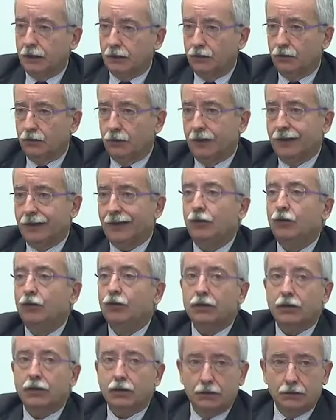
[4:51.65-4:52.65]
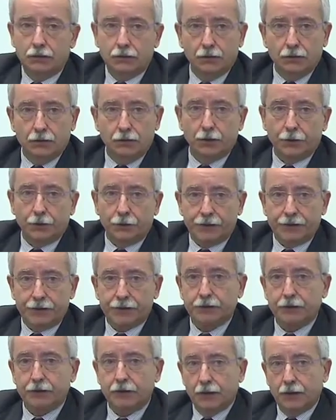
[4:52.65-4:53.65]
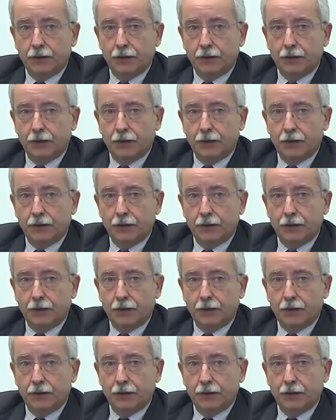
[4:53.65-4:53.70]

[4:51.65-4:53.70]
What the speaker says: without the risk,